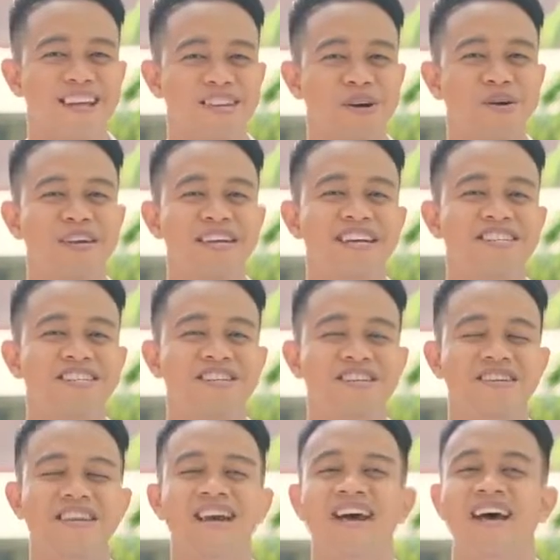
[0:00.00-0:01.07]

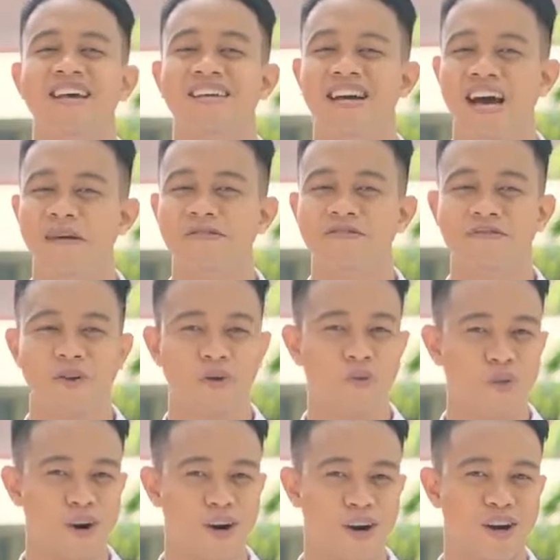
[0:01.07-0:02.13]
Cohesion comes from the
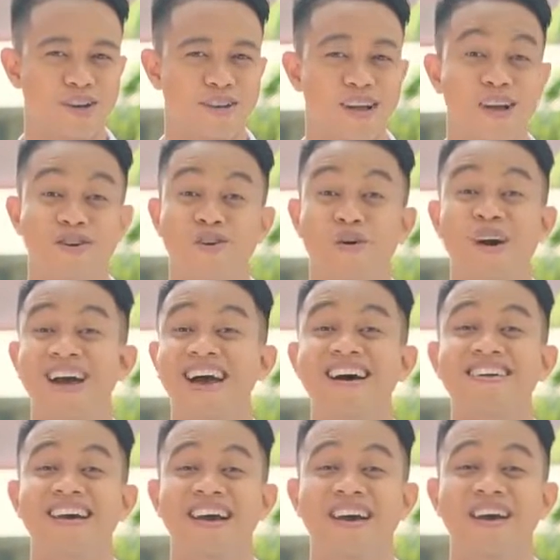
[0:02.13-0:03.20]
word
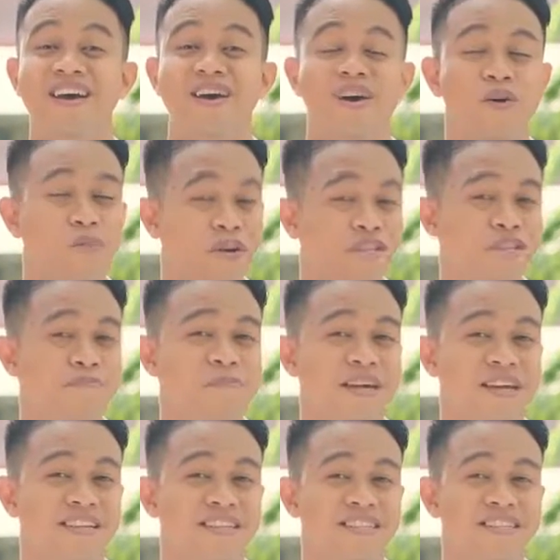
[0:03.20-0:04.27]
cohere, which
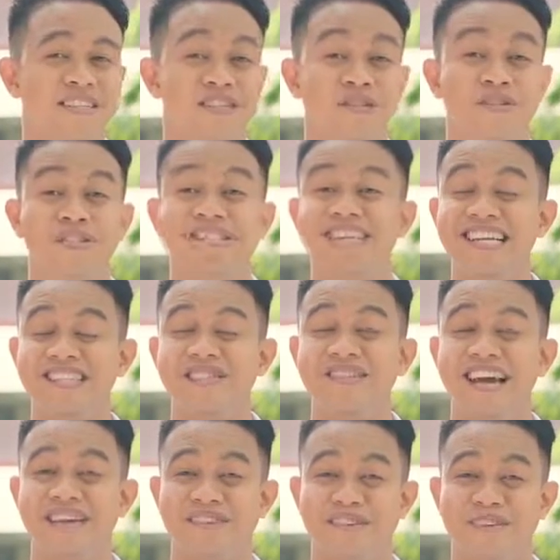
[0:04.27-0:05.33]
means to stick
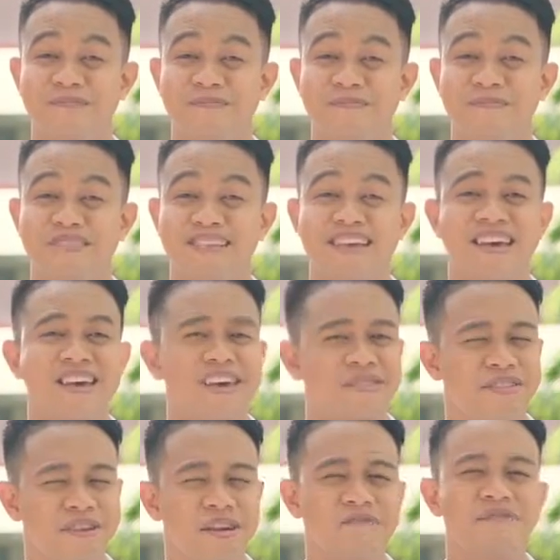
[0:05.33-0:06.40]
together.
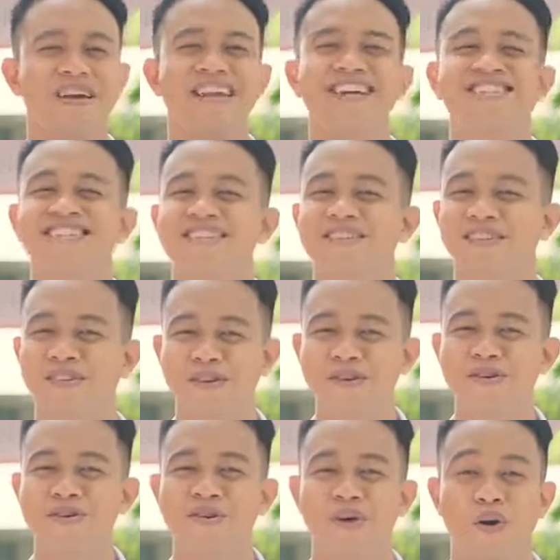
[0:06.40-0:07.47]
Think of it as a
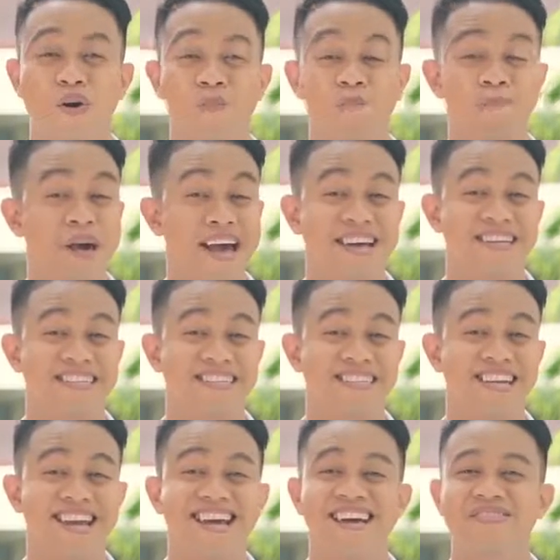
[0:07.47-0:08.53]
glue or paste
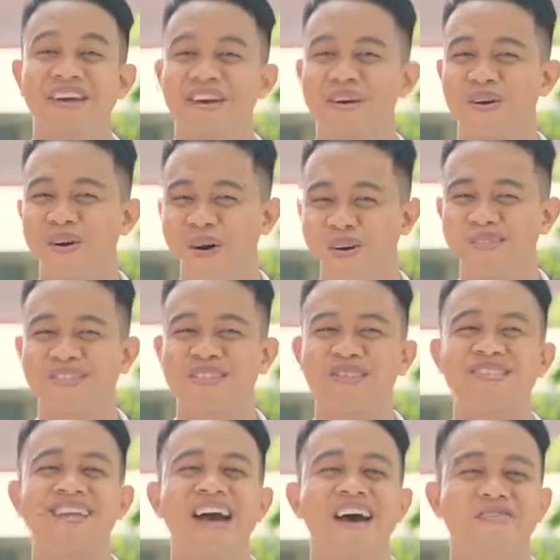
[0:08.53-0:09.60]
that holds
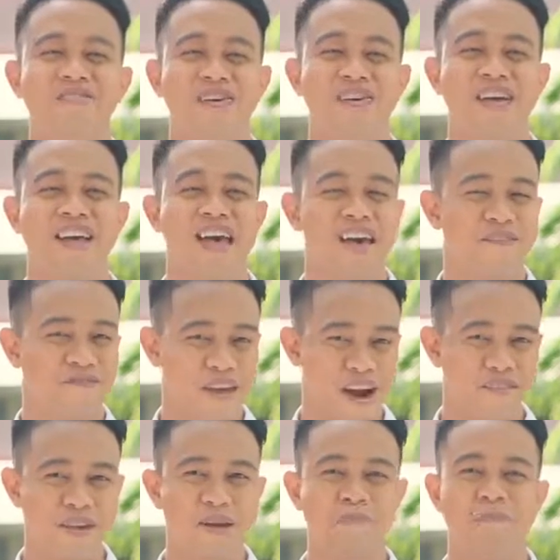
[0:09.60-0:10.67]
together
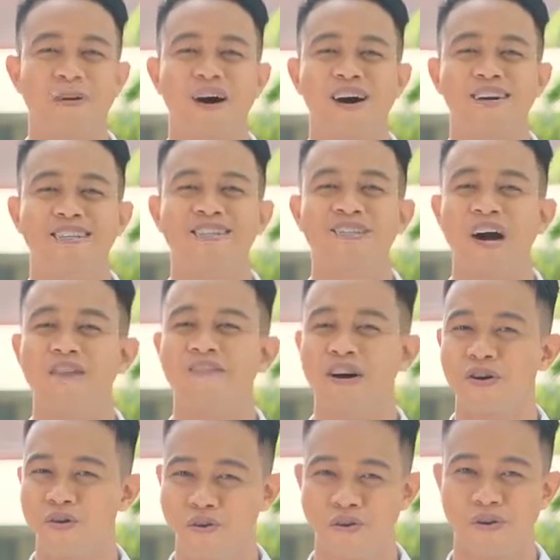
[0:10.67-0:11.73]
varying parts of a
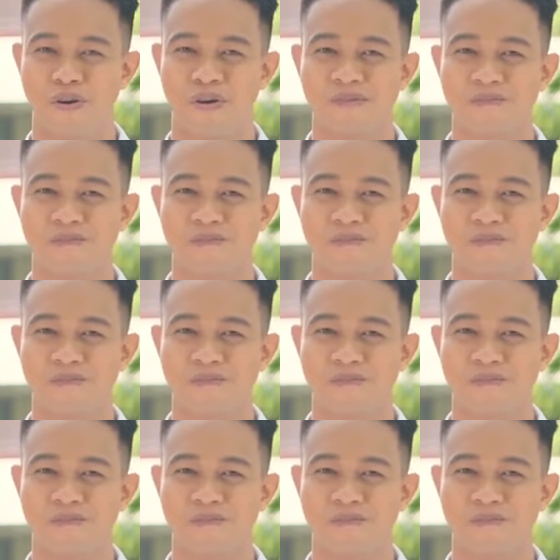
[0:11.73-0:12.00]
whole.